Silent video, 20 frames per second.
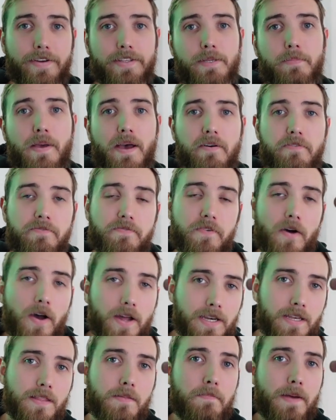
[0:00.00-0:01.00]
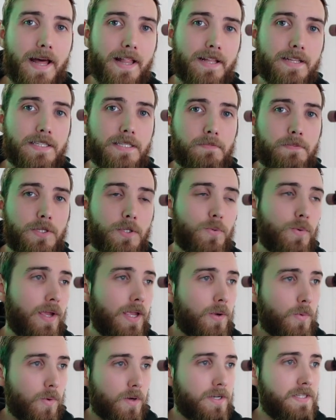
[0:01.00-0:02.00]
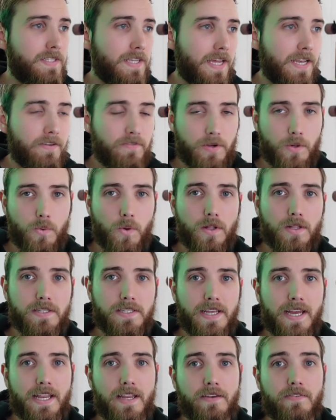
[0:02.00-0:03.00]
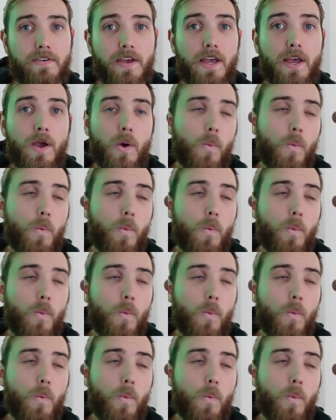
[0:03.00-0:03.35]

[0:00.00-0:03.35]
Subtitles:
It's about finding the balance between quantitative and qualitative,